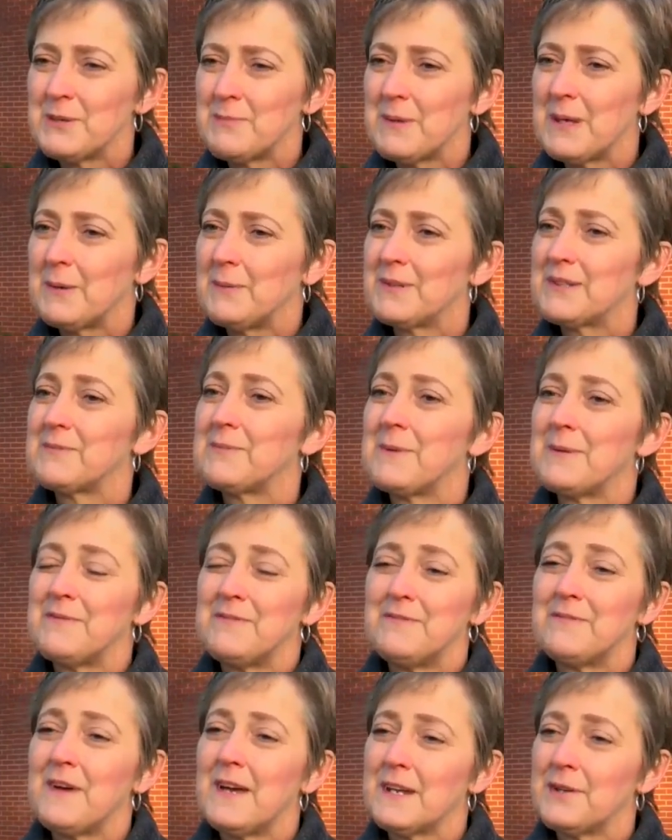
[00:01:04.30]
to be able to be
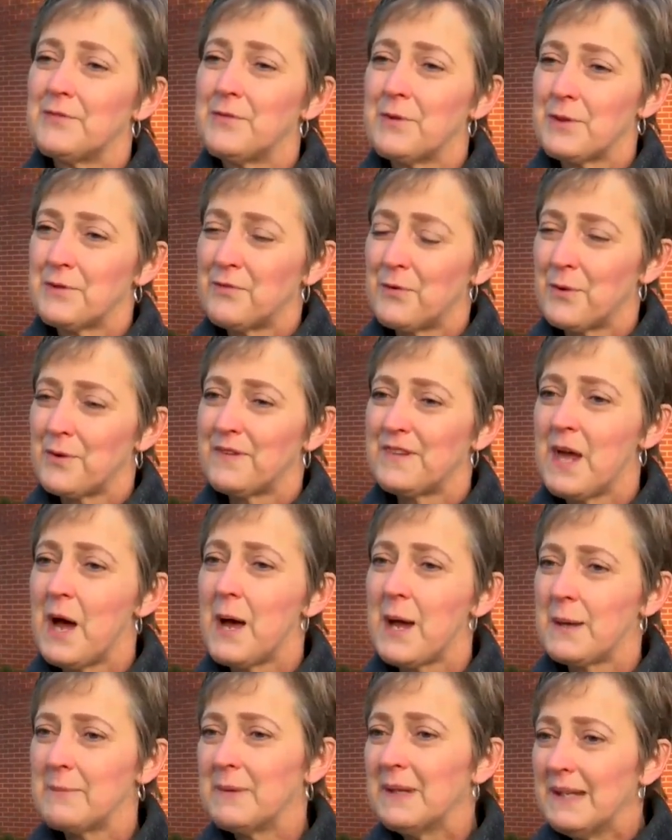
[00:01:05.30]
invited for the fourth
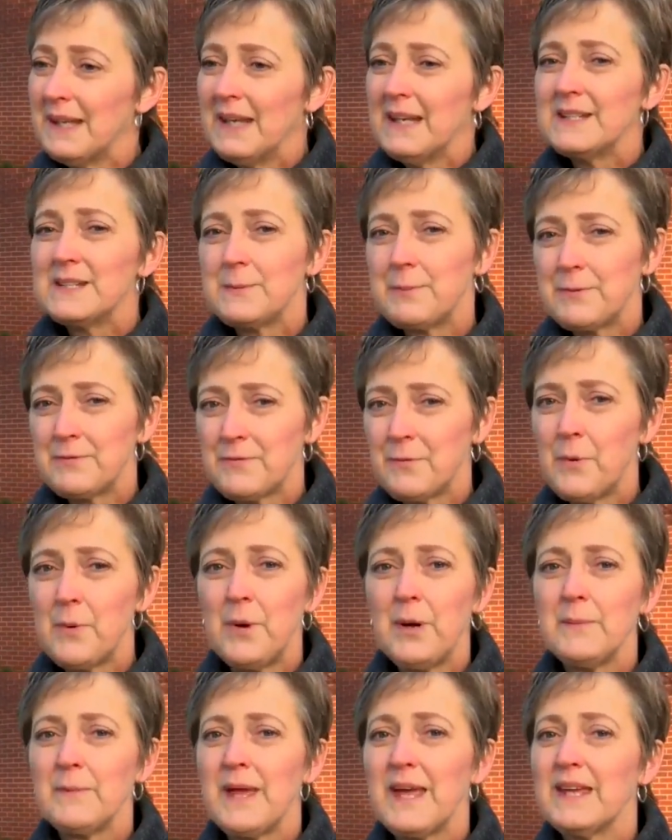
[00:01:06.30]
time to
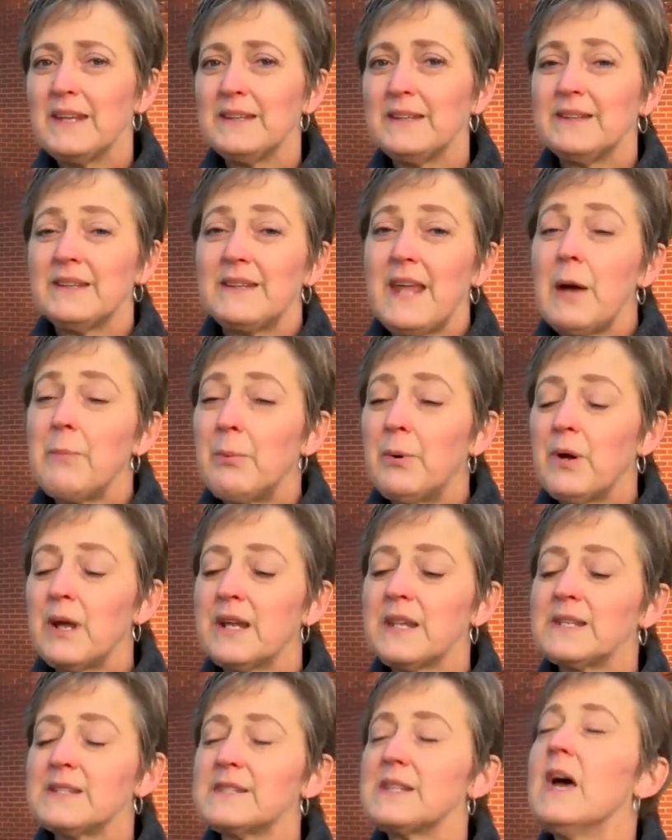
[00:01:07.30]
perform. And that parade
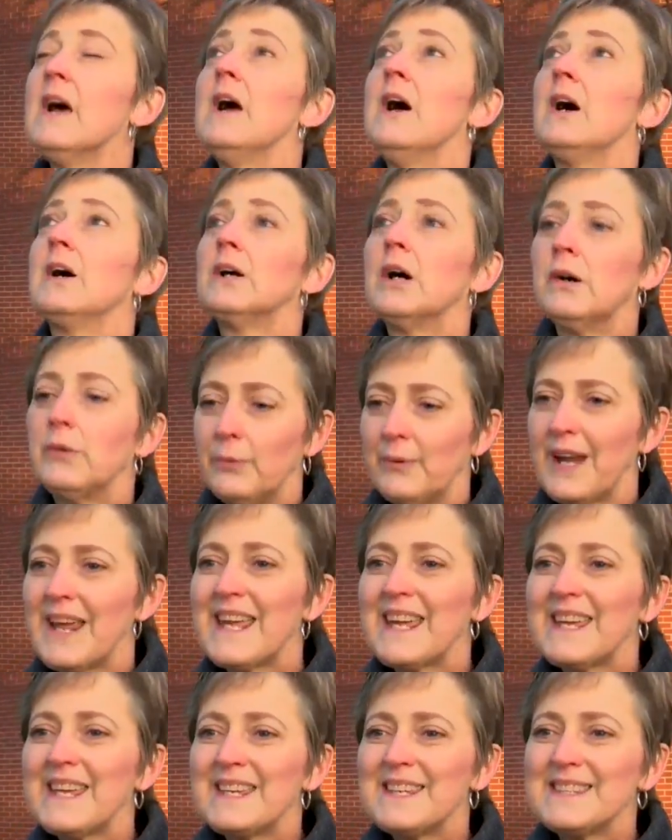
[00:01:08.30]
is
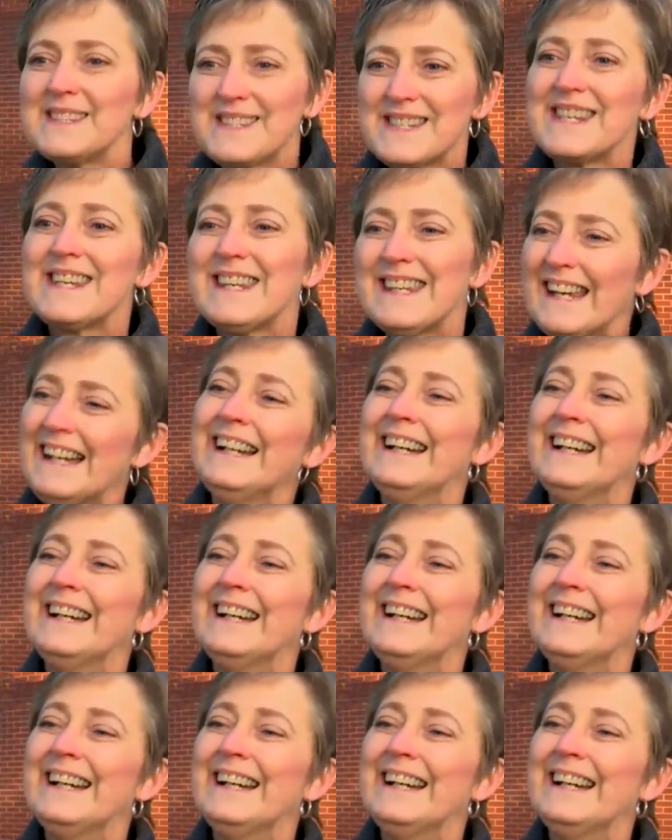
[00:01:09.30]
crazy.